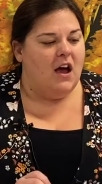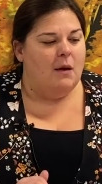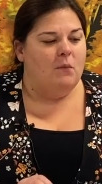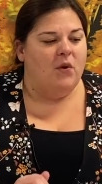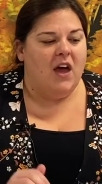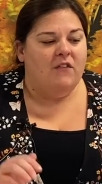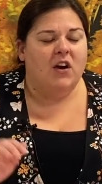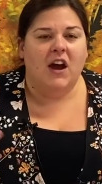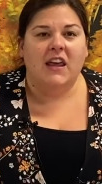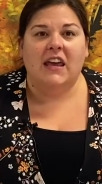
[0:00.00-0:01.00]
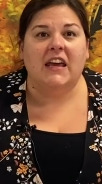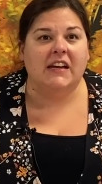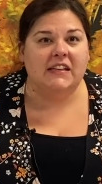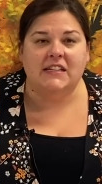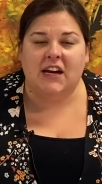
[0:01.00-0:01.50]
Whatever kind of
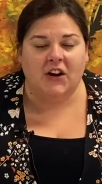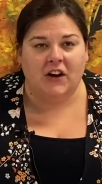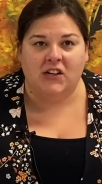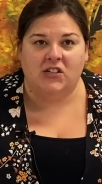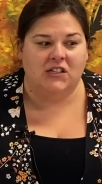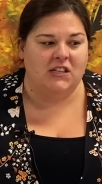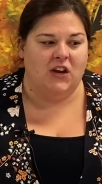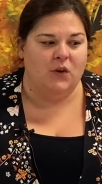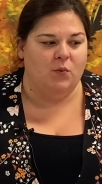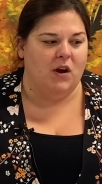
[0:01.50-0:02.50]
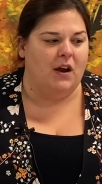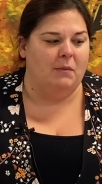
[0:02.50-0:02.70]
candy decorations that you want.